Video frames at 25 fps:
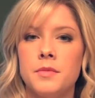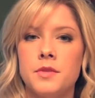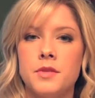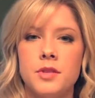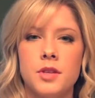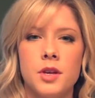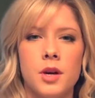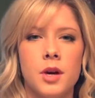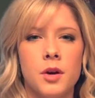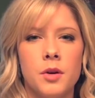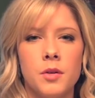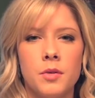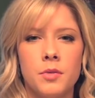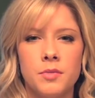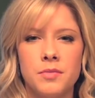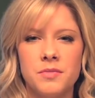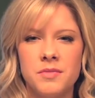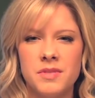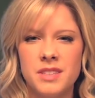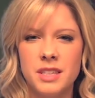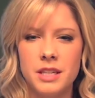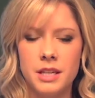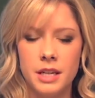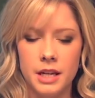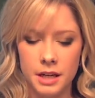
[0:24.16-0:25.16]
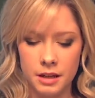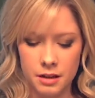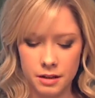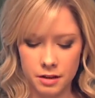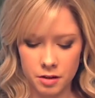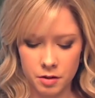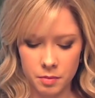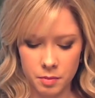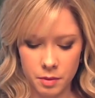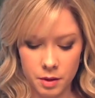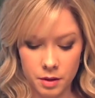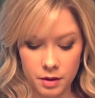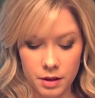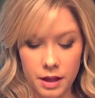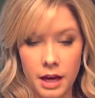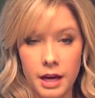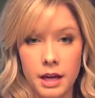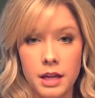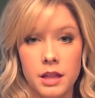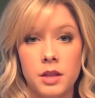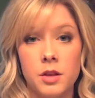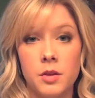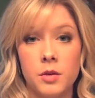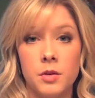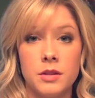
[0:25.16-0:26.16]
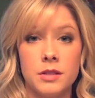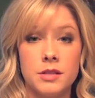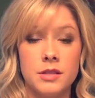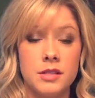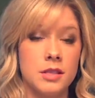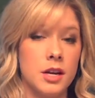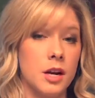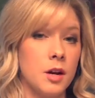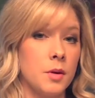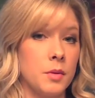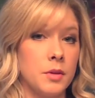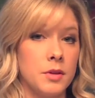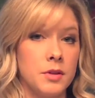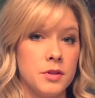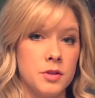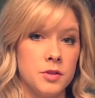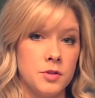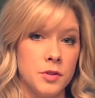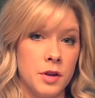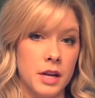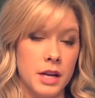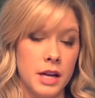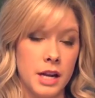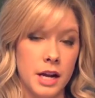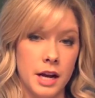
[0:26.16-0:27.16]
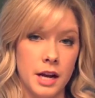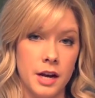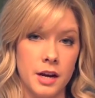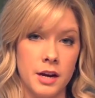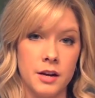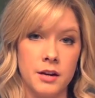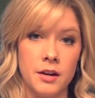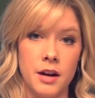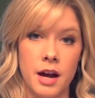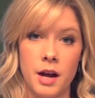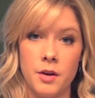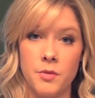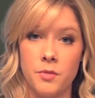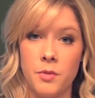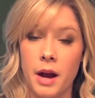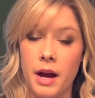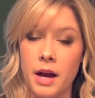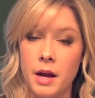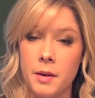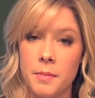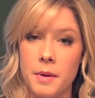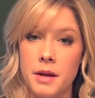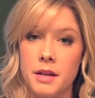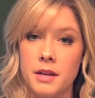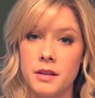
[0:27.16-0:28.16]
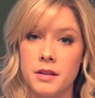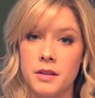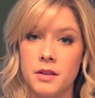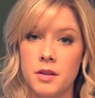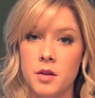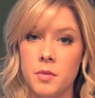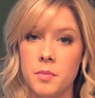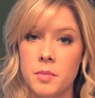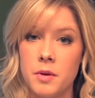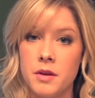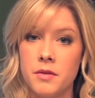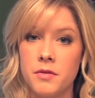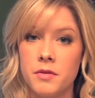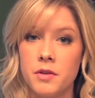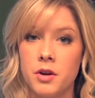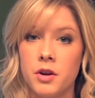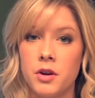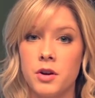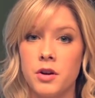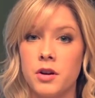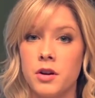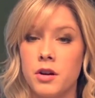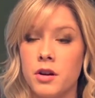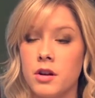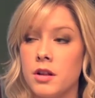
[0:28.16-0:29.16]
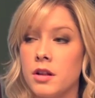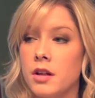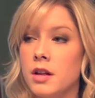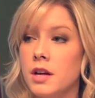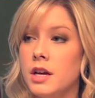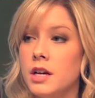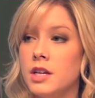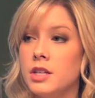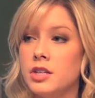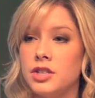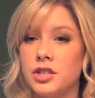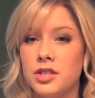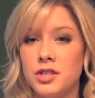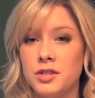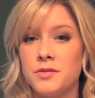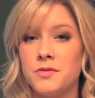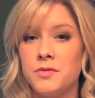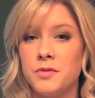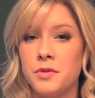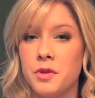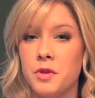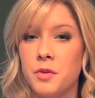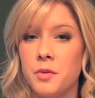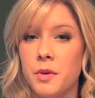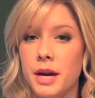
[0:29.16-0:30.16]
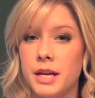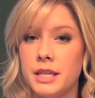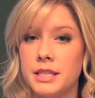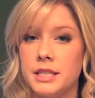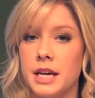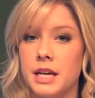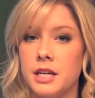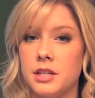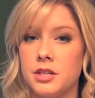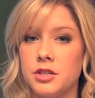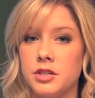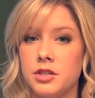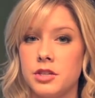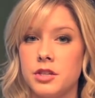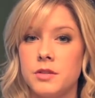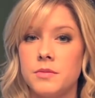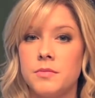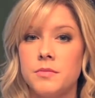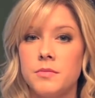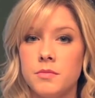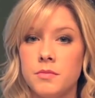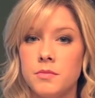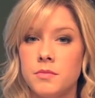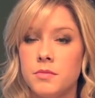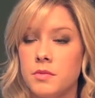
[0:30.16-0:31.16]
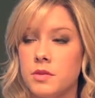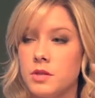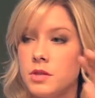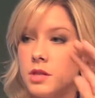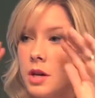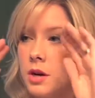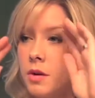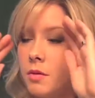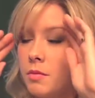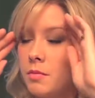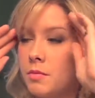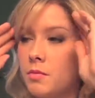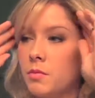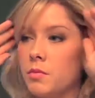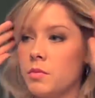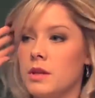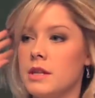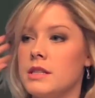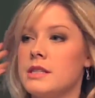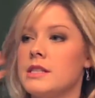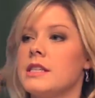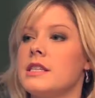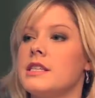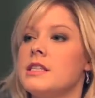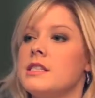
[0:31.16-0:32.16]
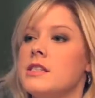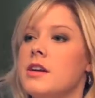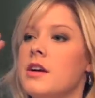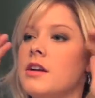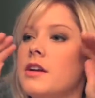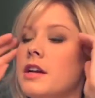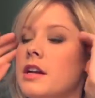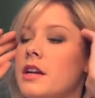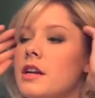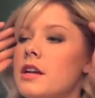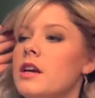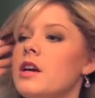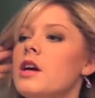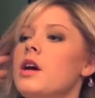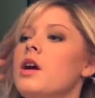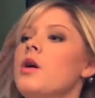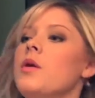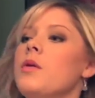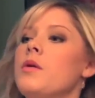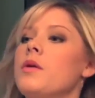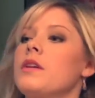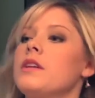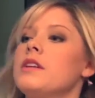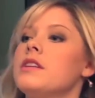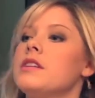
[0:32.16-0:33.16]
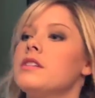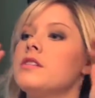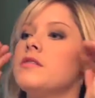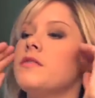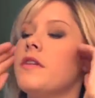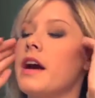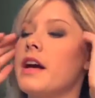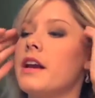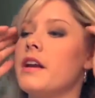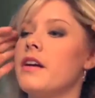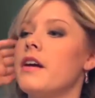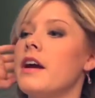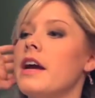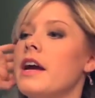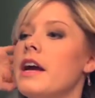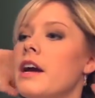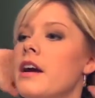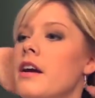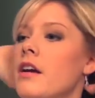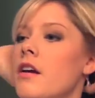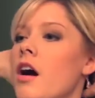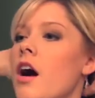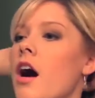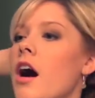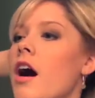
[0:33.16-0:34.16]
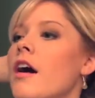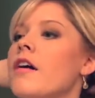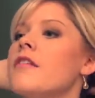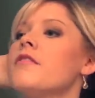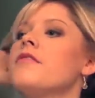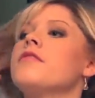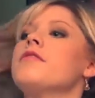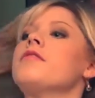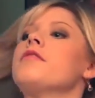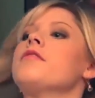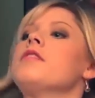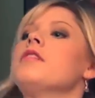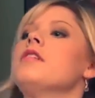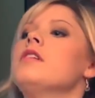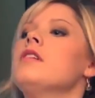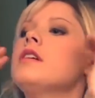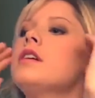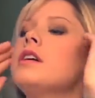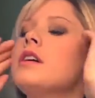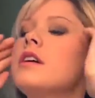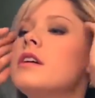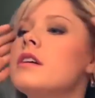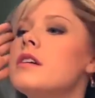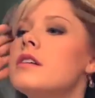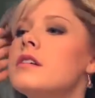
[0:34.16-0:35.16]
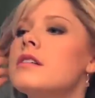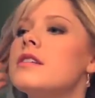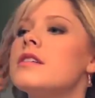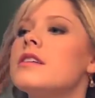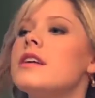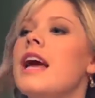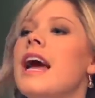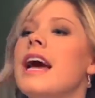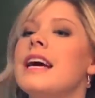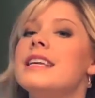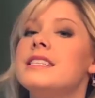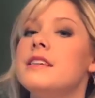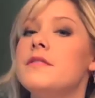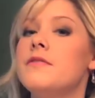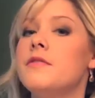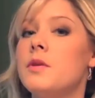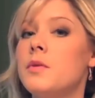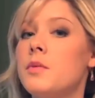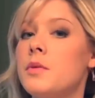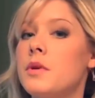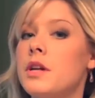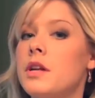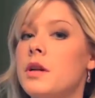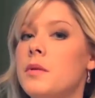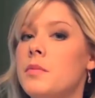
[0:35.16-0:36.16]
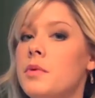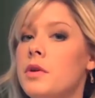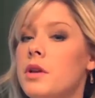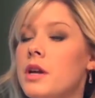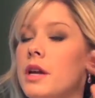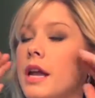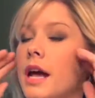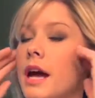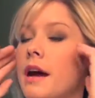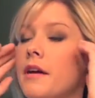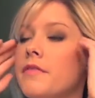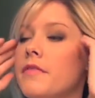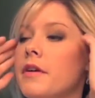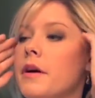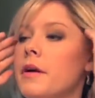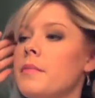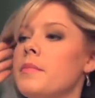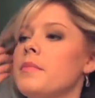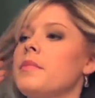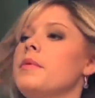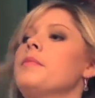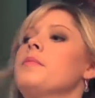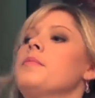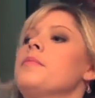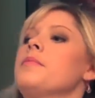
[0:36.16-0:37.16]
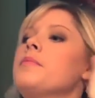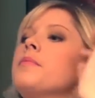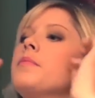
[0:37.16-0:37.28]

So you need a little bit of length. You can start with straight hair. I'd recommend a little bit of curl just for the right texture. So let's get started. We're going to divide our hair off as if you were going to put it half up.